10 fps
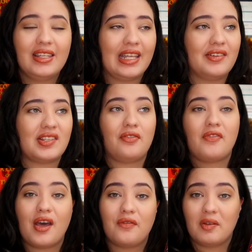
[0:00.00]
There is a
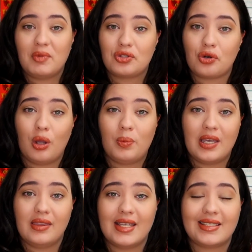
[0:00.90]
found families trope
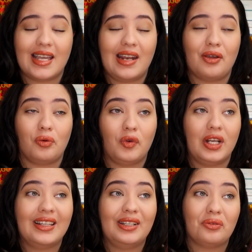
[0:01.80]
in this, and I
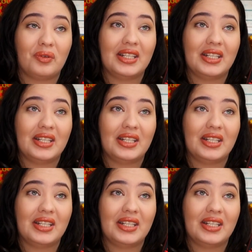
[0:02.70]
really